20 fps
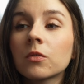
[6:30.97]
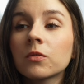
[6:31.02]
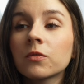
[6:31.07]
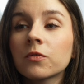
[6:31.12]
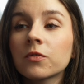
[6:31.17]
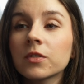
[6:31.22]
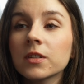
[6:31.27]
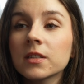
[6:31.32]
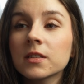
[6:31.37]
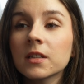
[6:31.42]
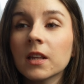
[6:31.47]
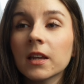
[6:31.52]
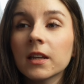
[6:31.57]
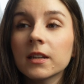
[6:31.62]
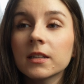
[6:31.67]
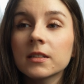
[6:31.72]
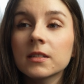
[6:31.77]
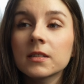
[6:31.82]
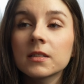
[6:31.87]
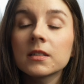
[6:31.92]
all three
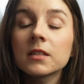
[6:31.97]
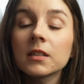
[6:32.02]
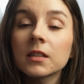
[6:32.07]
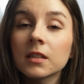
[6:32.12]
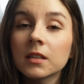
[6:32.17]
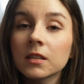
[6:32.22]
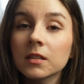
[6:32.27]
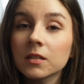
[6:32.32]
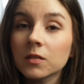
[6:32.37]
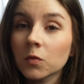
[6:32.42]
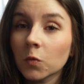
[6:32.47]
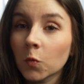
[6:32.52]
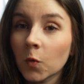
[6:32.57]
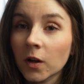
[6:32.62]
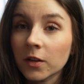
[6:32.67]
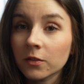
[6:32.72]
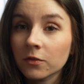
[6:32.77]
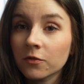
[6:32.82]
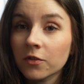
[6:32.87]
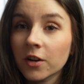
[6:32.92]
states in one